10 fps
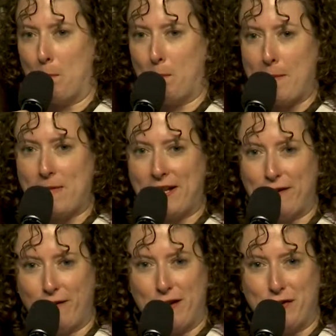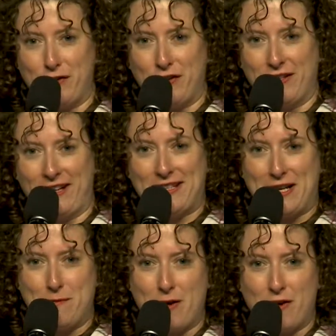My best friend, the journalist
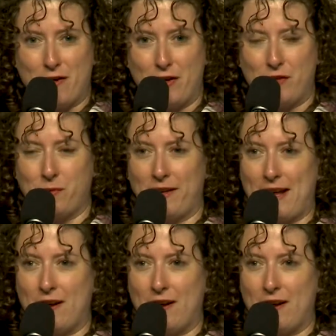Dale Maharich, was